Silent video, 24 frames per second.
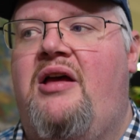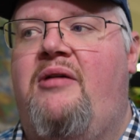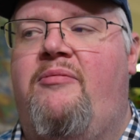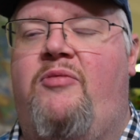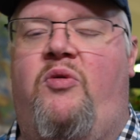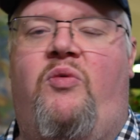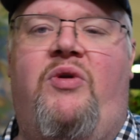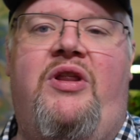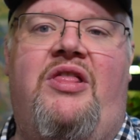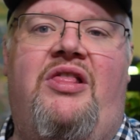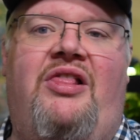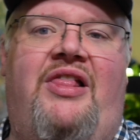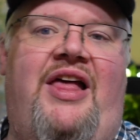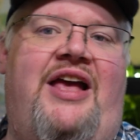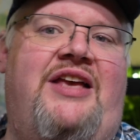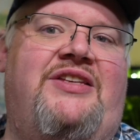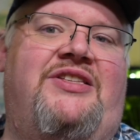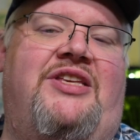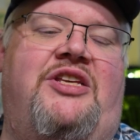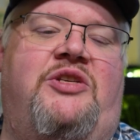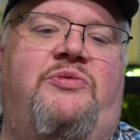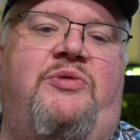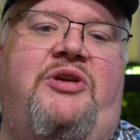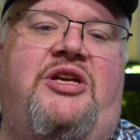But one of the last
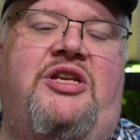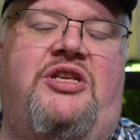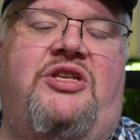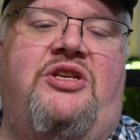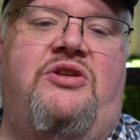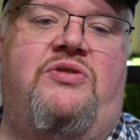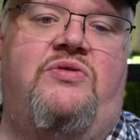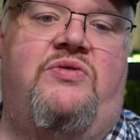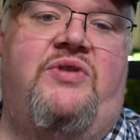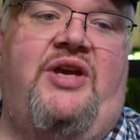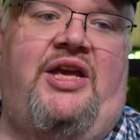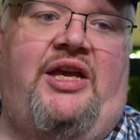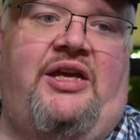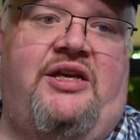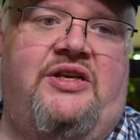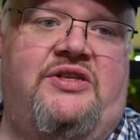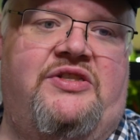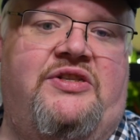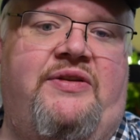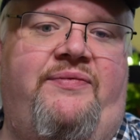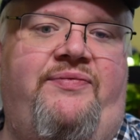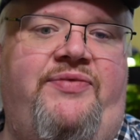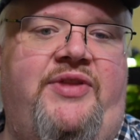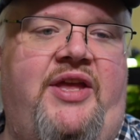things we could use
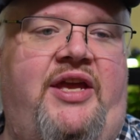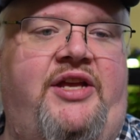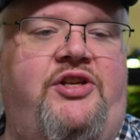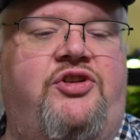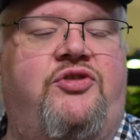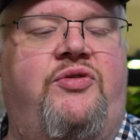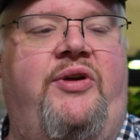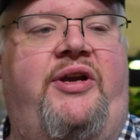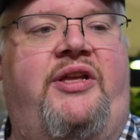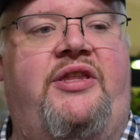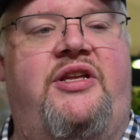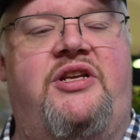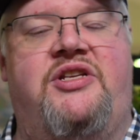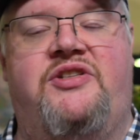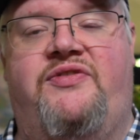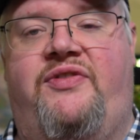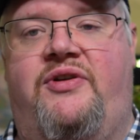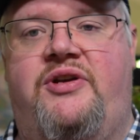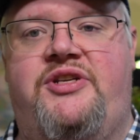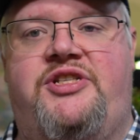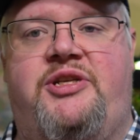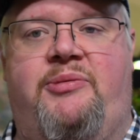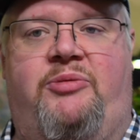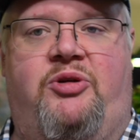is a trick that is
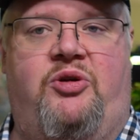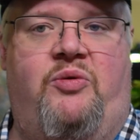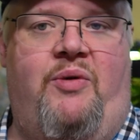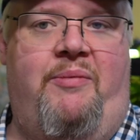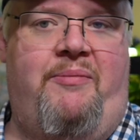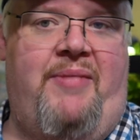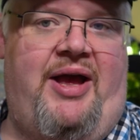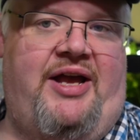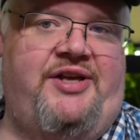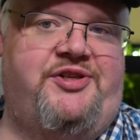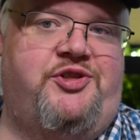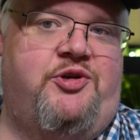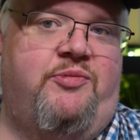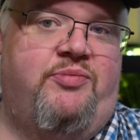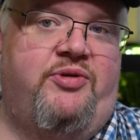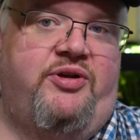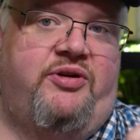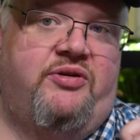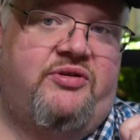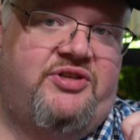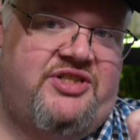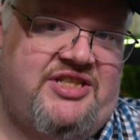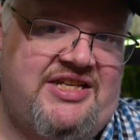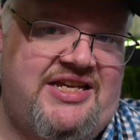very similar to what Master
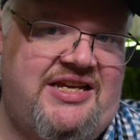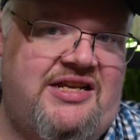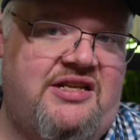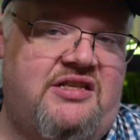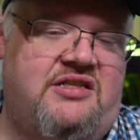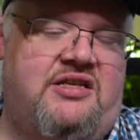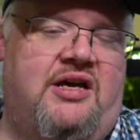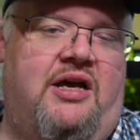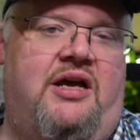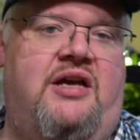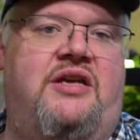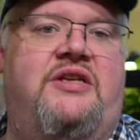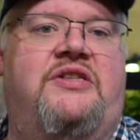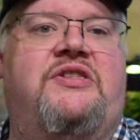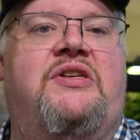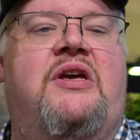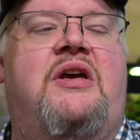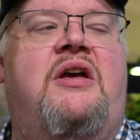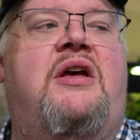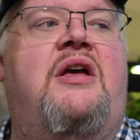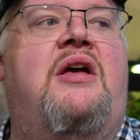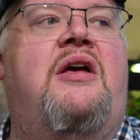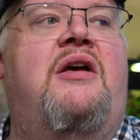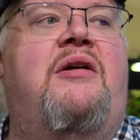Breeder Dean does.
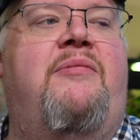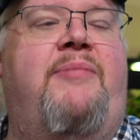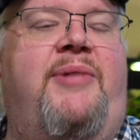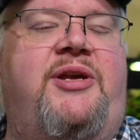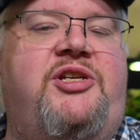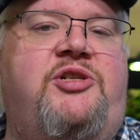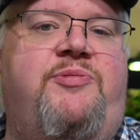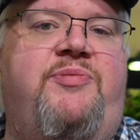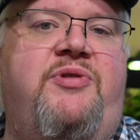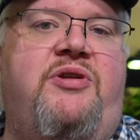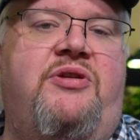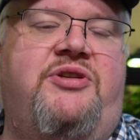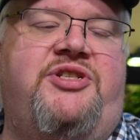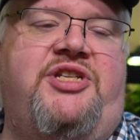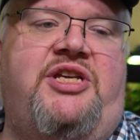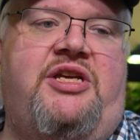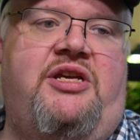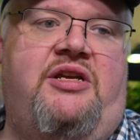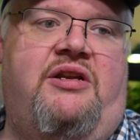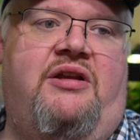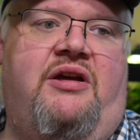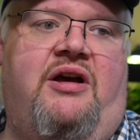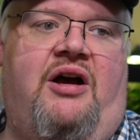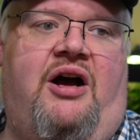Master Breeder
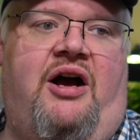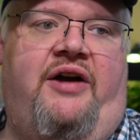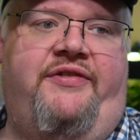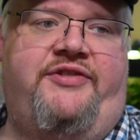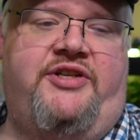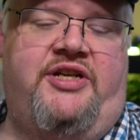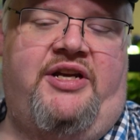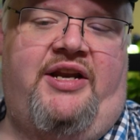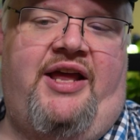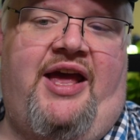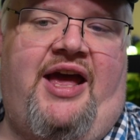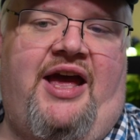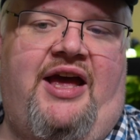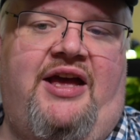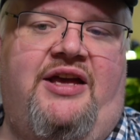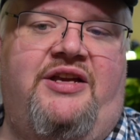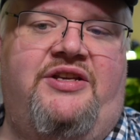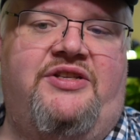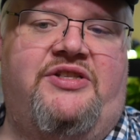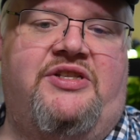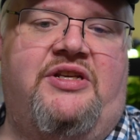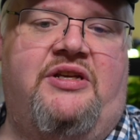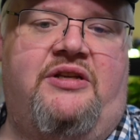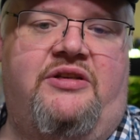Dean often
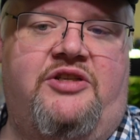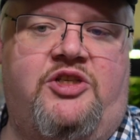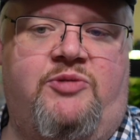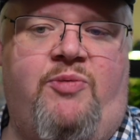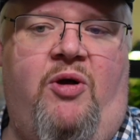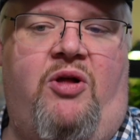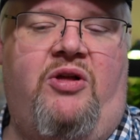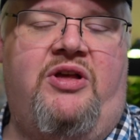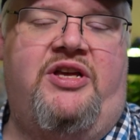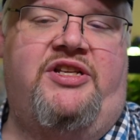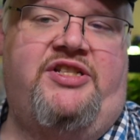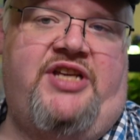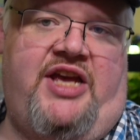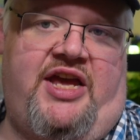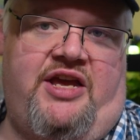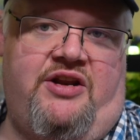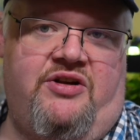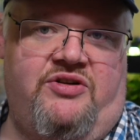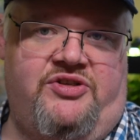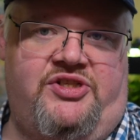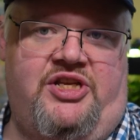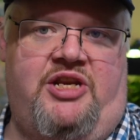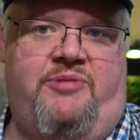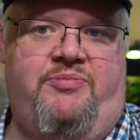has small
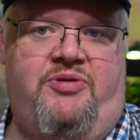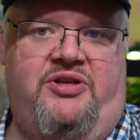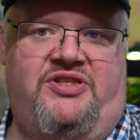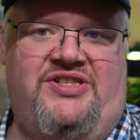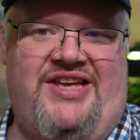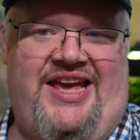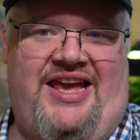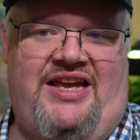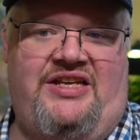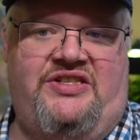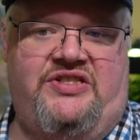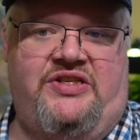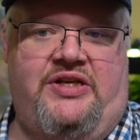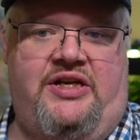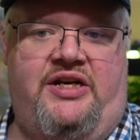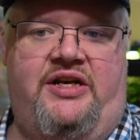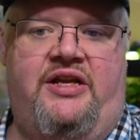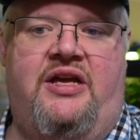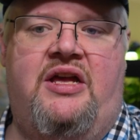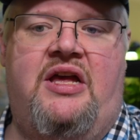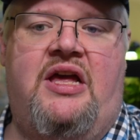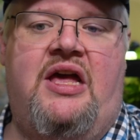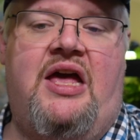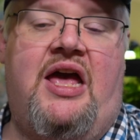containers that he puts eggs in,
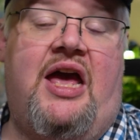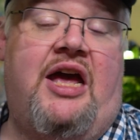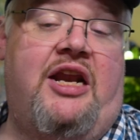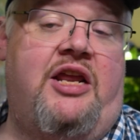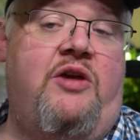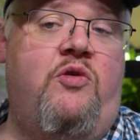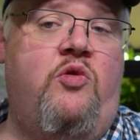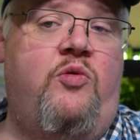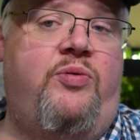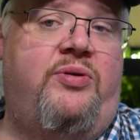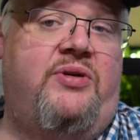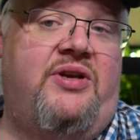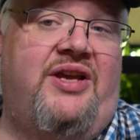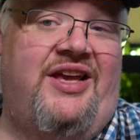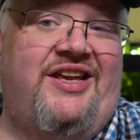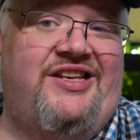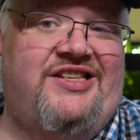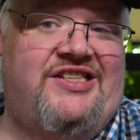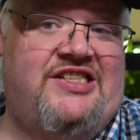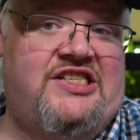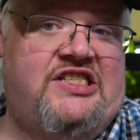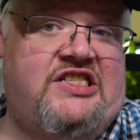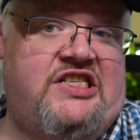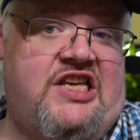and he will put a
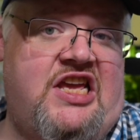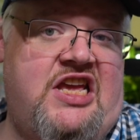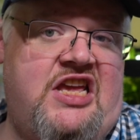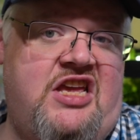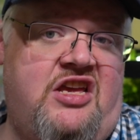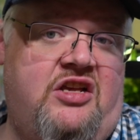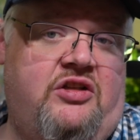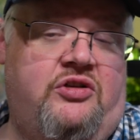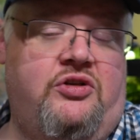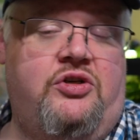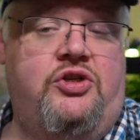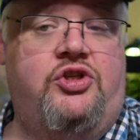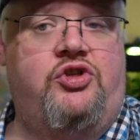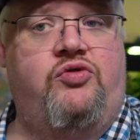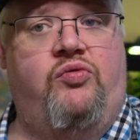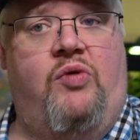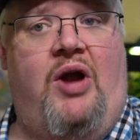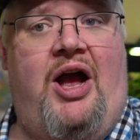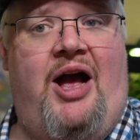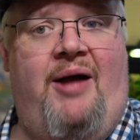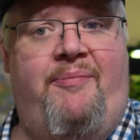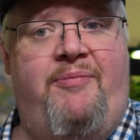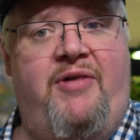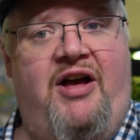singular
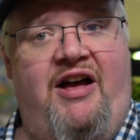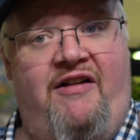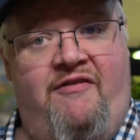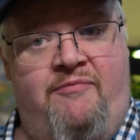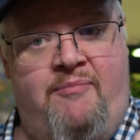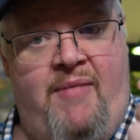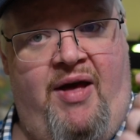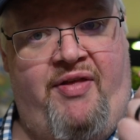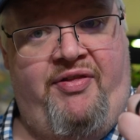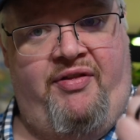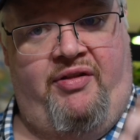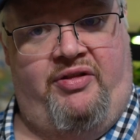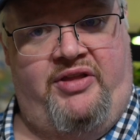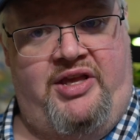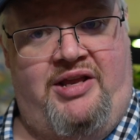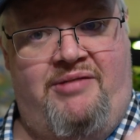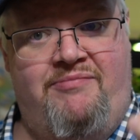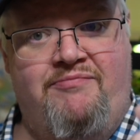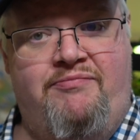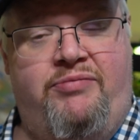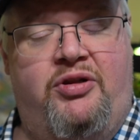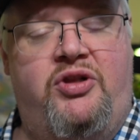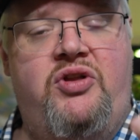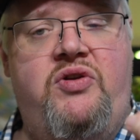drop of
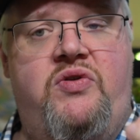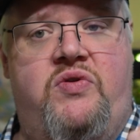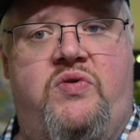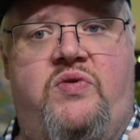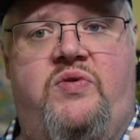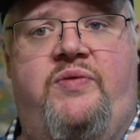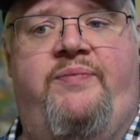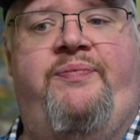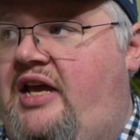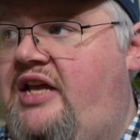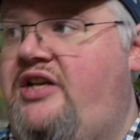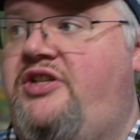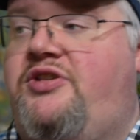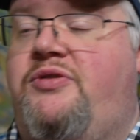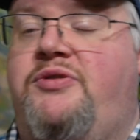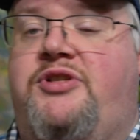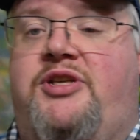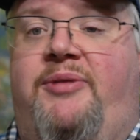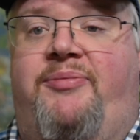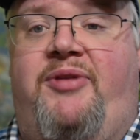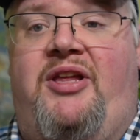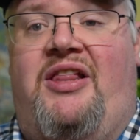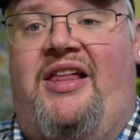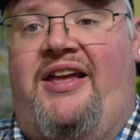methylene blue into
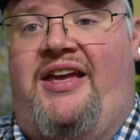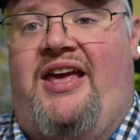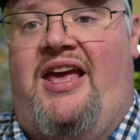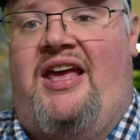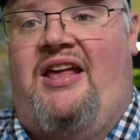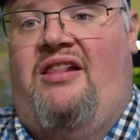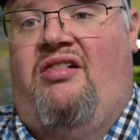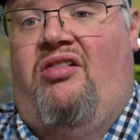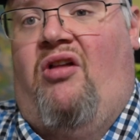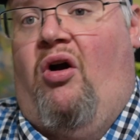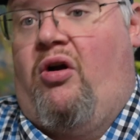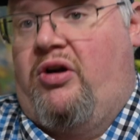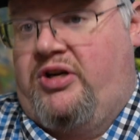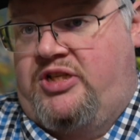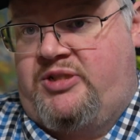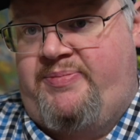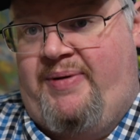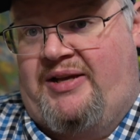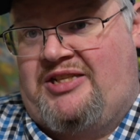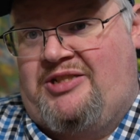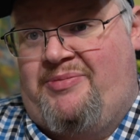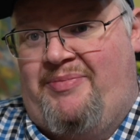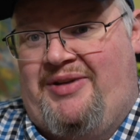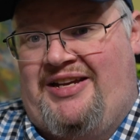something like a large
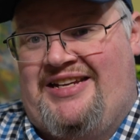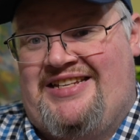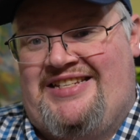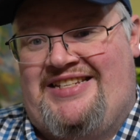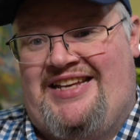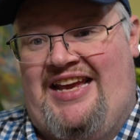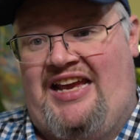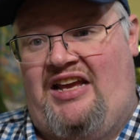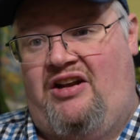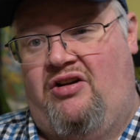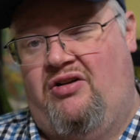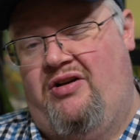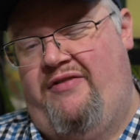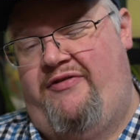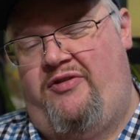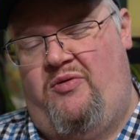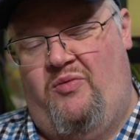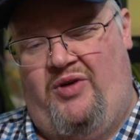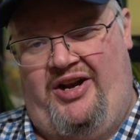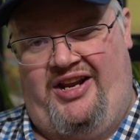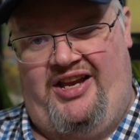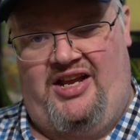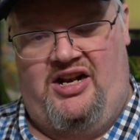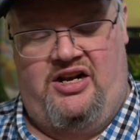specimen container if you
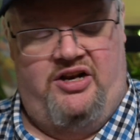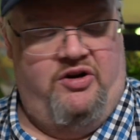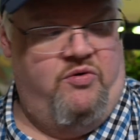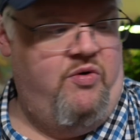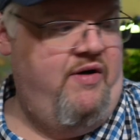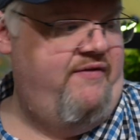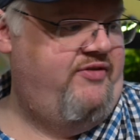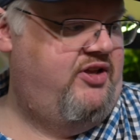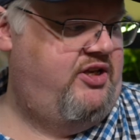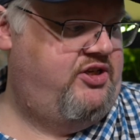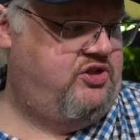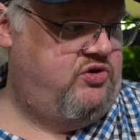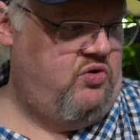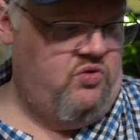want to get an equivalent,